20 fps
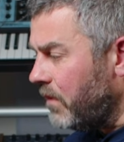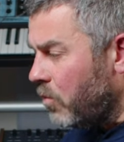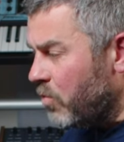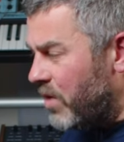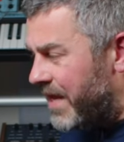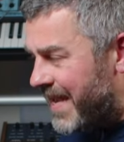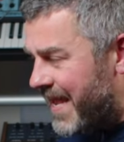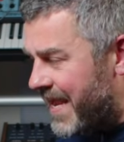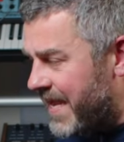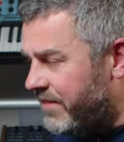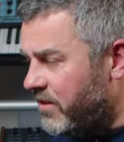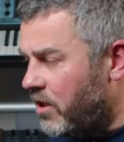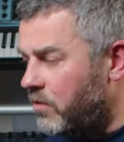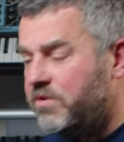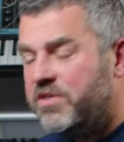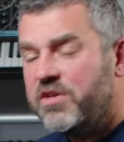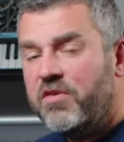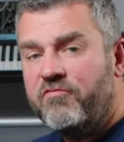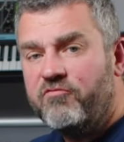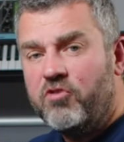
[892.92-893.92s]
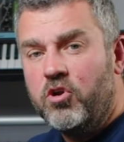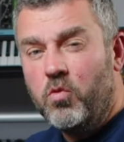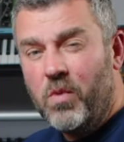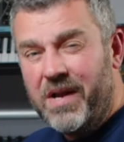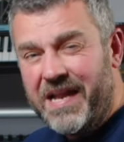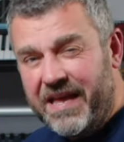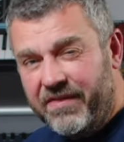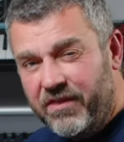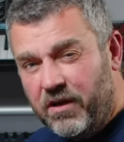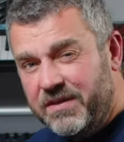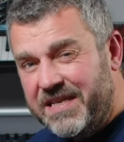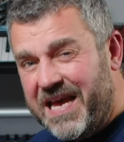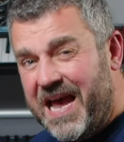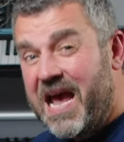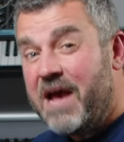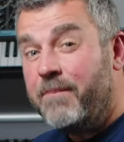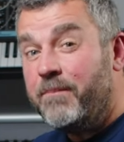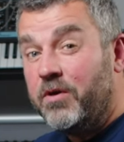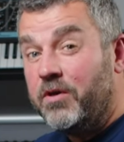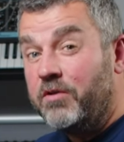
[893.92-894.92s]
we're letting those through, we're letting those
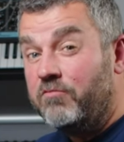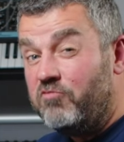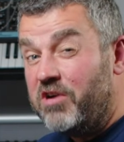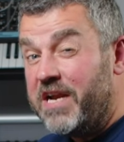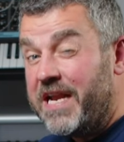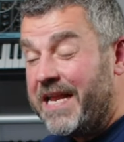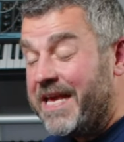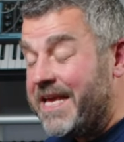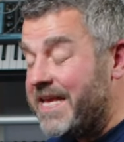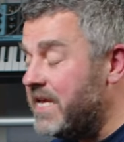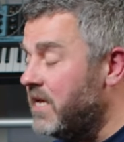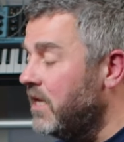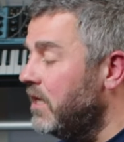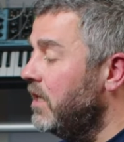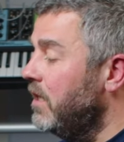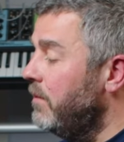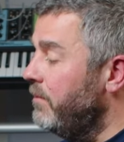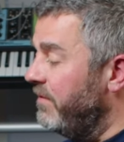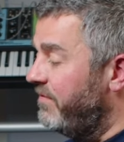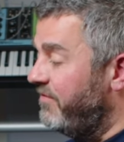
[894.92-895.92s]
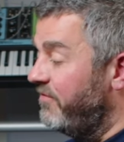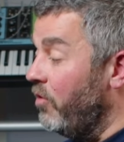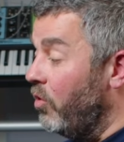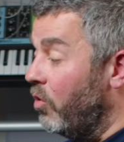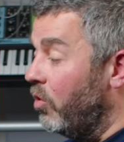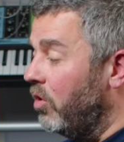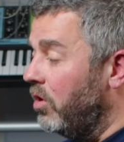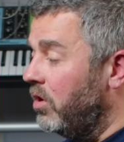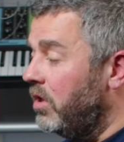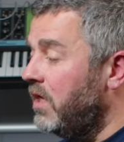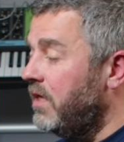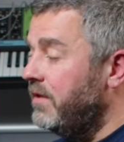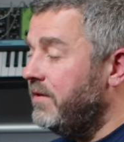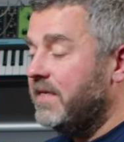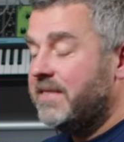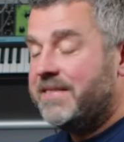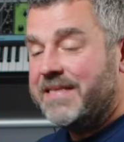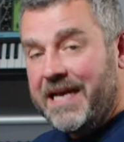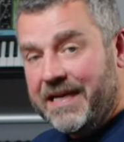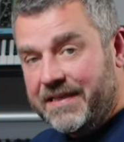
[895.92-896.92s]
happen really before
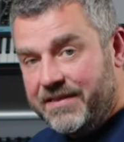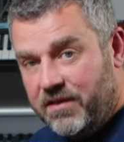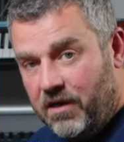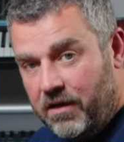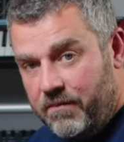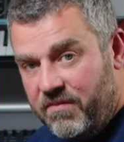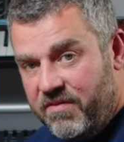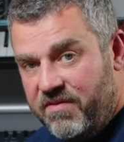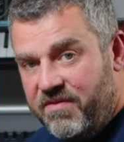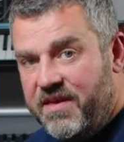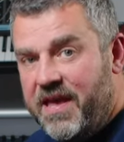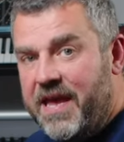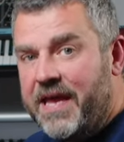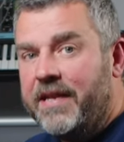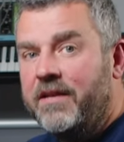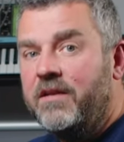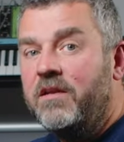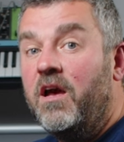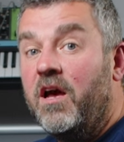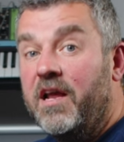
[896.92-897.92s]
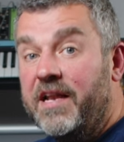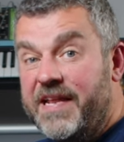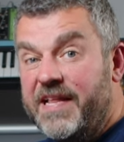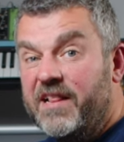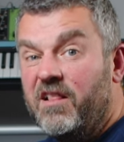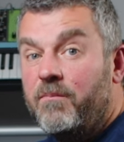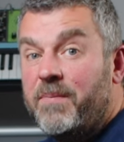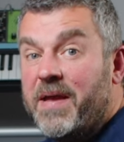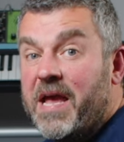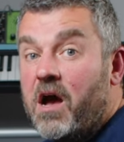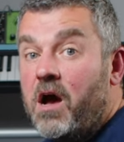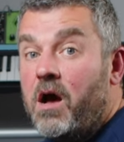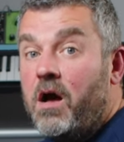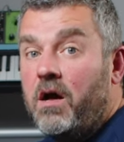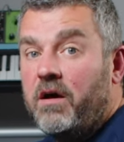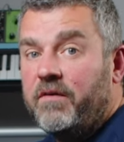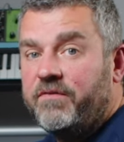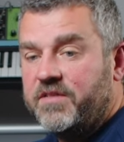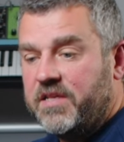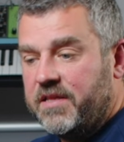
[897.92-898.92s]
the attack time then, a little bit
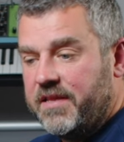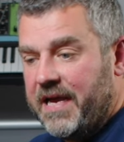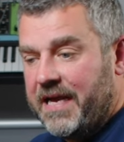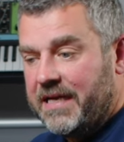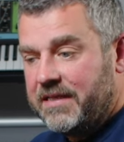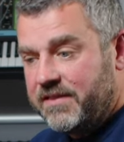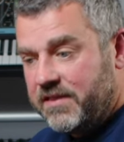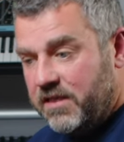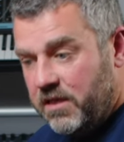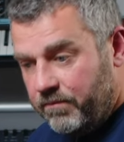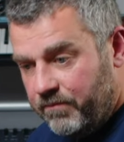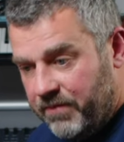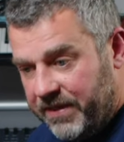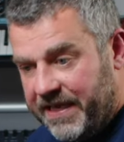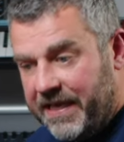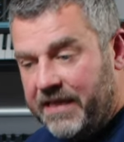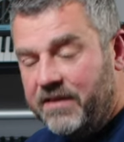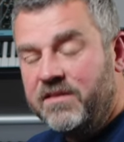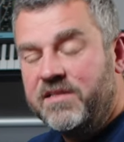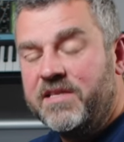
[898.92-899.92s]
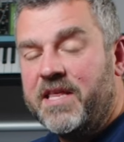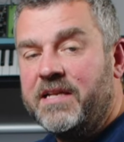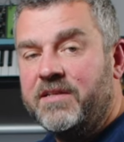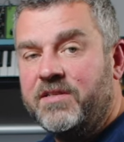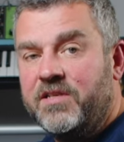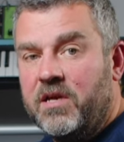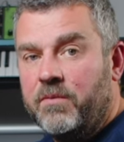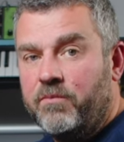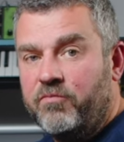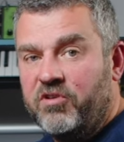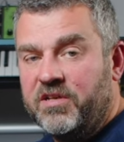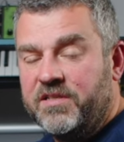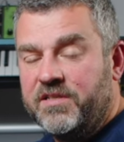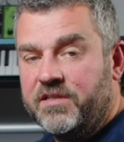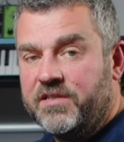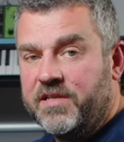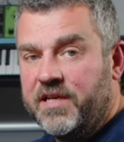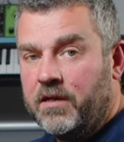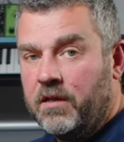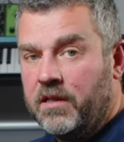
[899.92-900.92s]
after that, begins then to compress
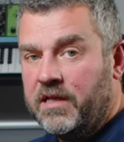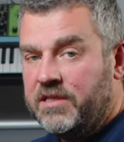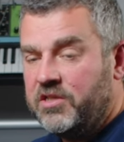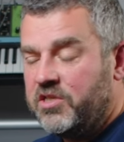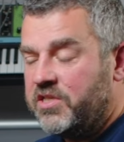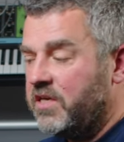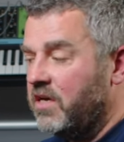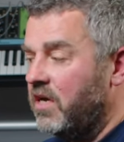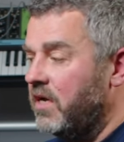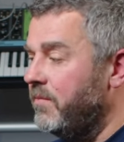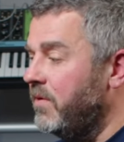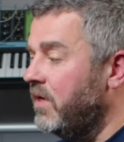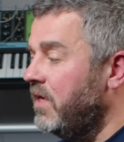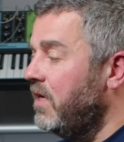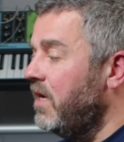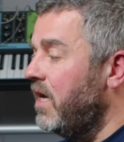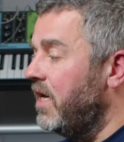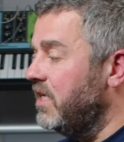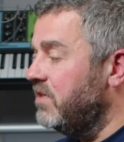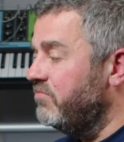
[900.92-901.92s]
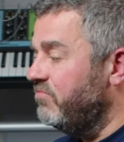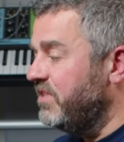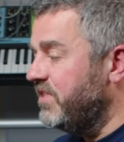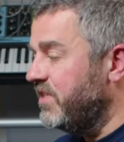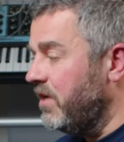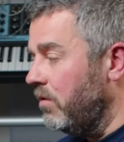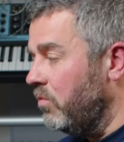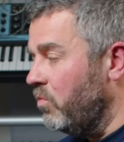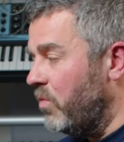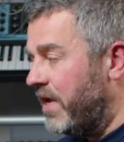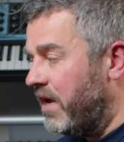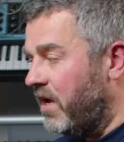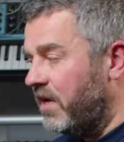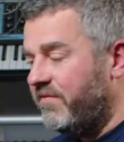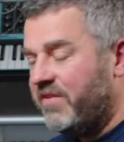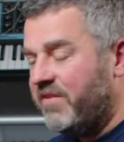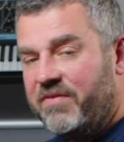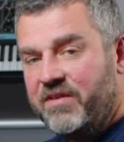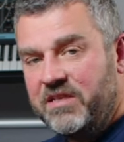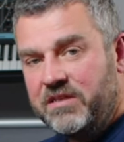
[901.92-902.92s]
the signal each time. And as a result, we kind
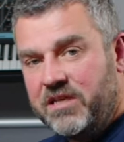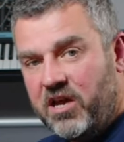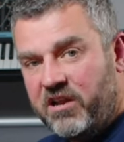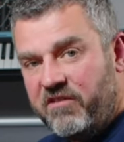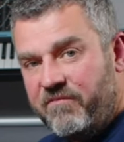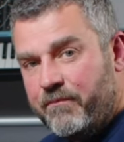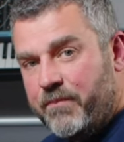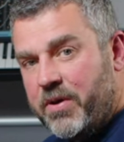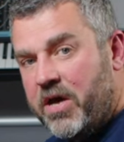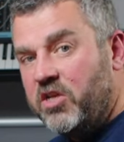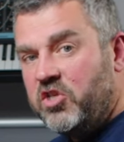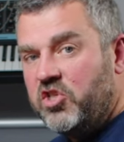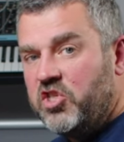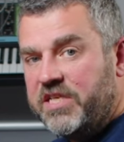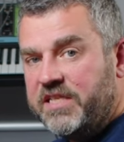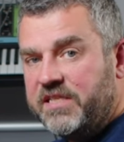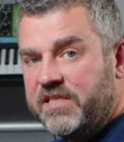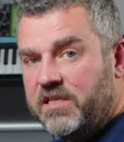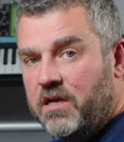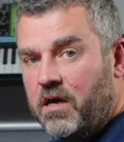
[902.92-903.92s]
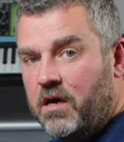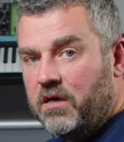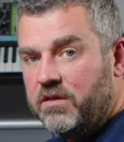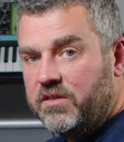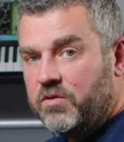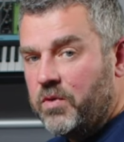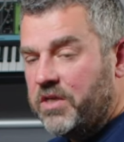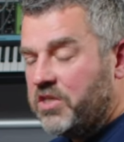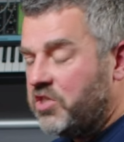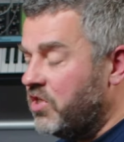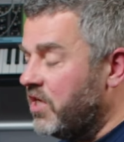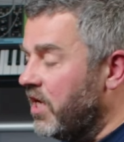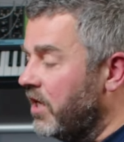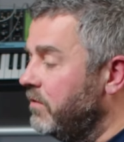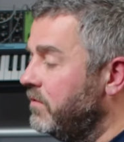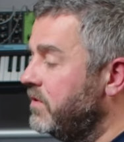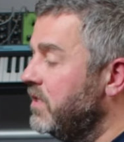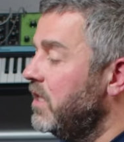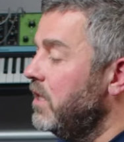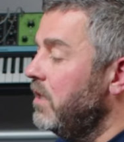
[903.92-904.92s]
this kind of punchy start to each
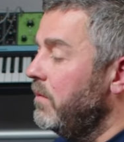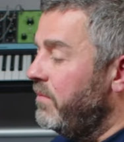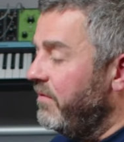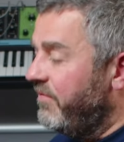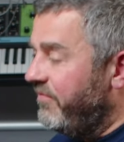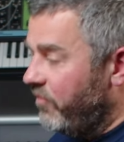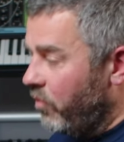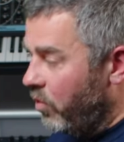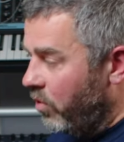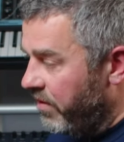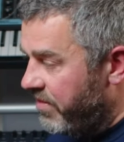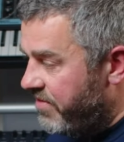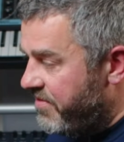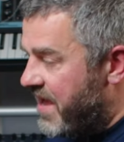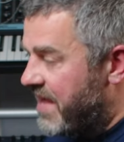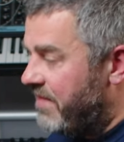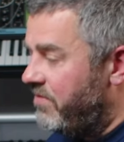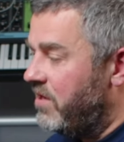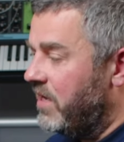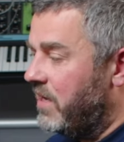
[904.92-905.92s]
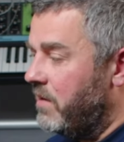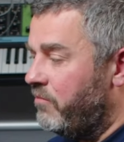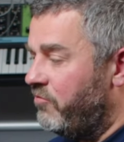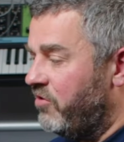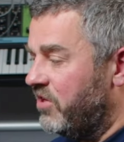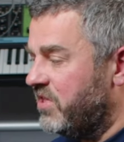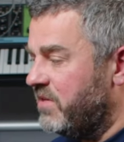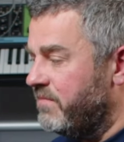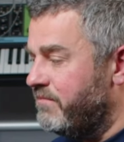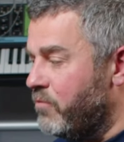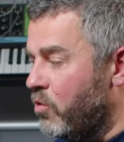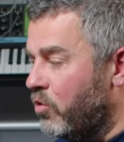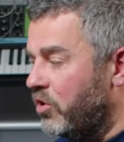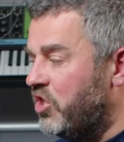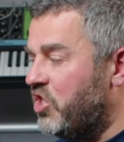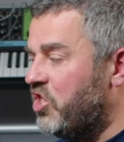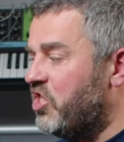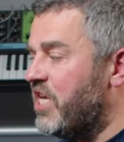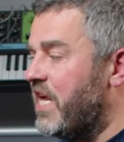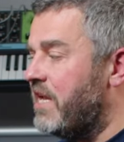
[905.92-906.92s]
note before then the compressor more
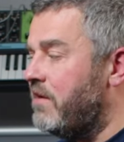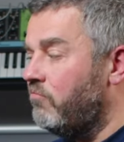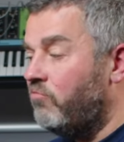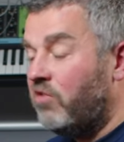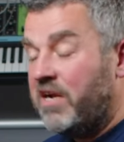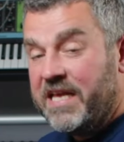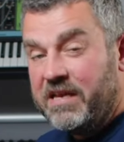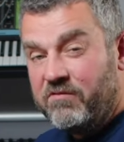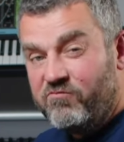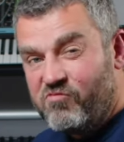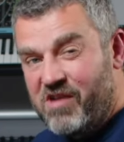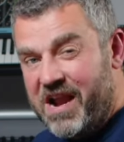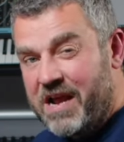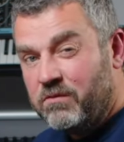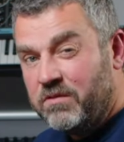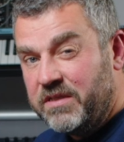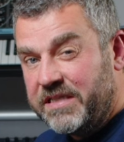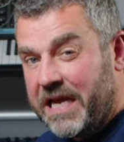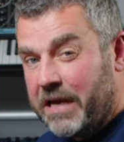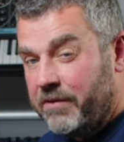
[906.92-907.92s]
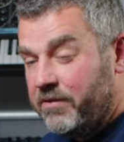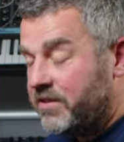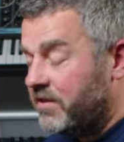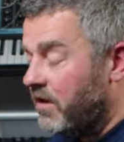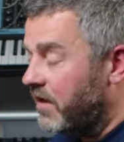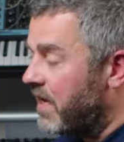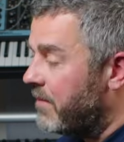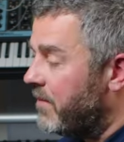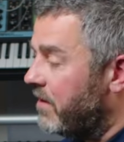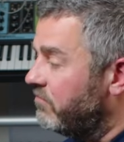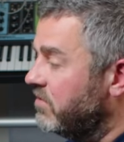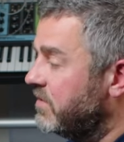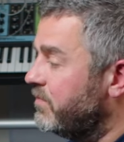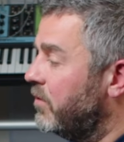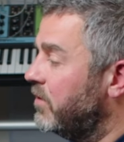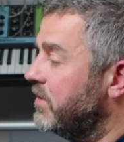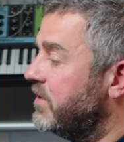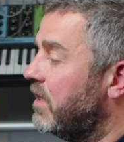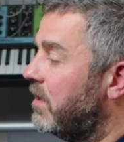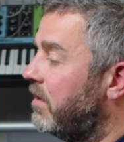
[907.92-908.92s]
generally rounds out the dynamic
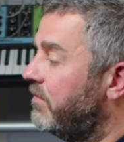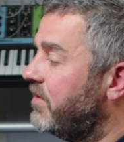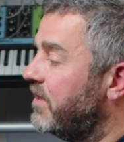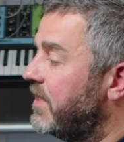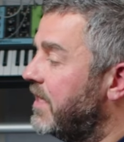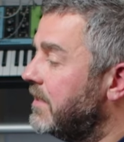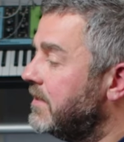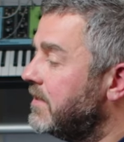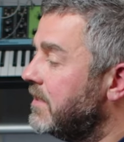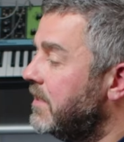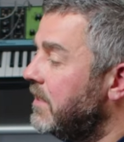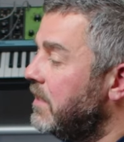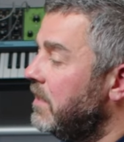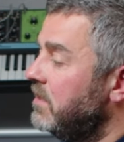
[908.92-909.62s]
response after that.